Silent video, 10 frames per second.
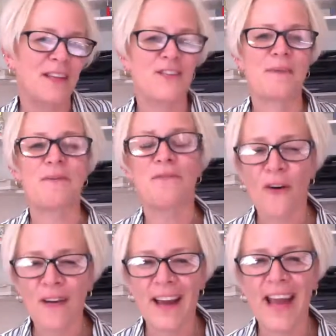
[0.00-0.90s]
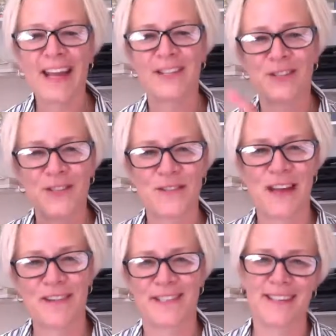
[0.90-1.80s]
So before I get into
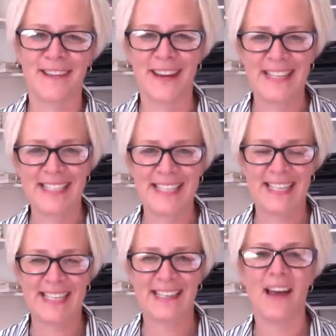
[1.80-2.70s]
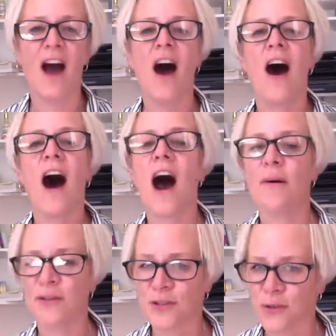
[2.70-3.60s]
2019, I
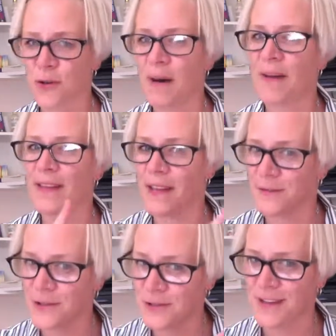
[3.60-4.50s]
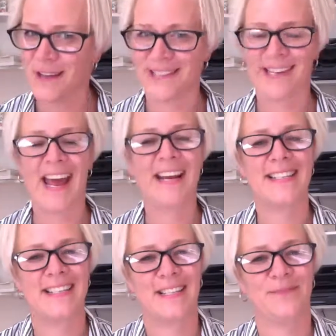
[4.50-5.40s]
want to talk about the end of
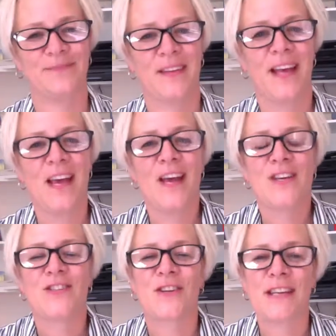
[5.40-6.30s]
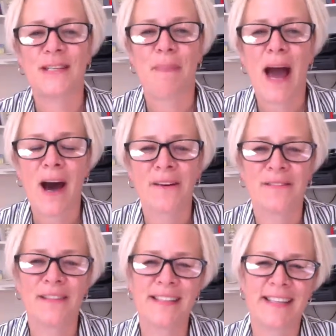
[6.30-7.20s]
2018. So these
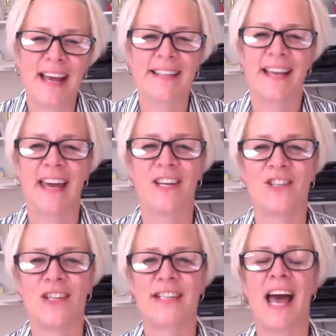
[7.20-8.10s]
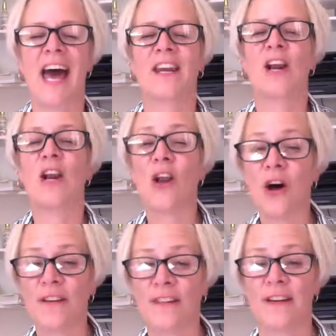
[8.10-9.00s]
powerful, intense energies had a
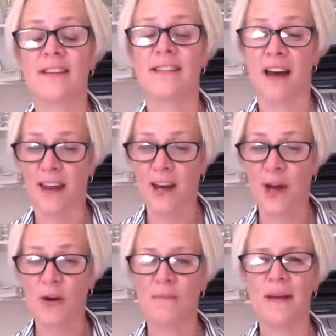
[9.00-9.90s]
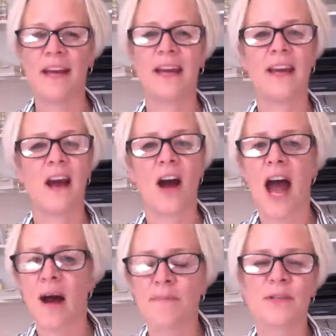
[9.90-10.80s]
lot of us, and I know me,
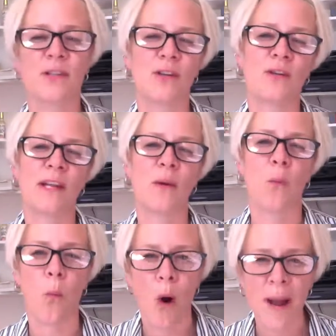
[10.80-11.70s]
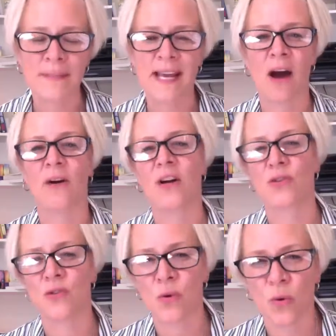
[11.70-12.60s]
absolutely wiped out,
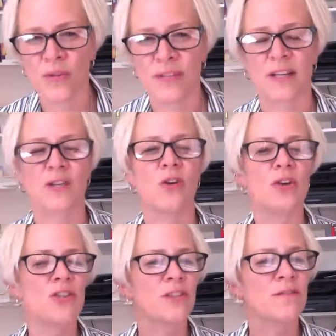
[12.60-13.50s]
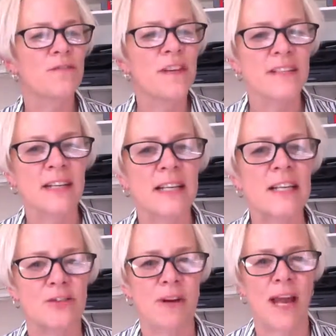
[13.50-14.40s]
exhausted, not just physically
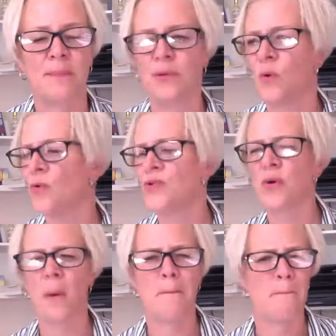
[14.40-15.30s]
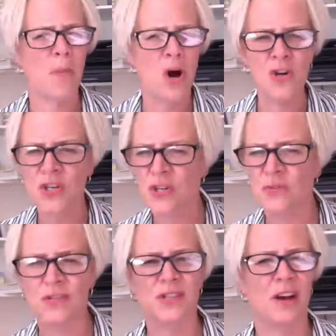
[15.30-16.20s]
drained, but also
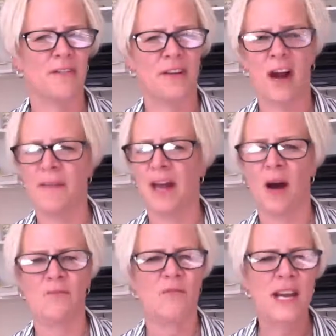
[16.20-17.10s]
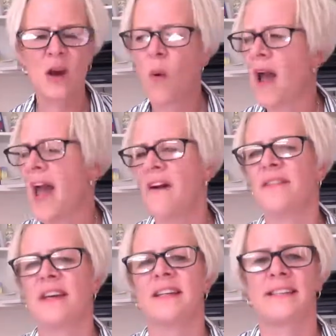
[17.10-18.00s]
emotional stuff coming up, really quite
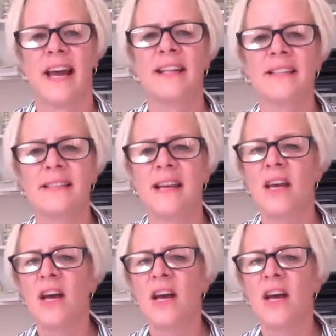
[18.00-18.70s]
heavy and intense.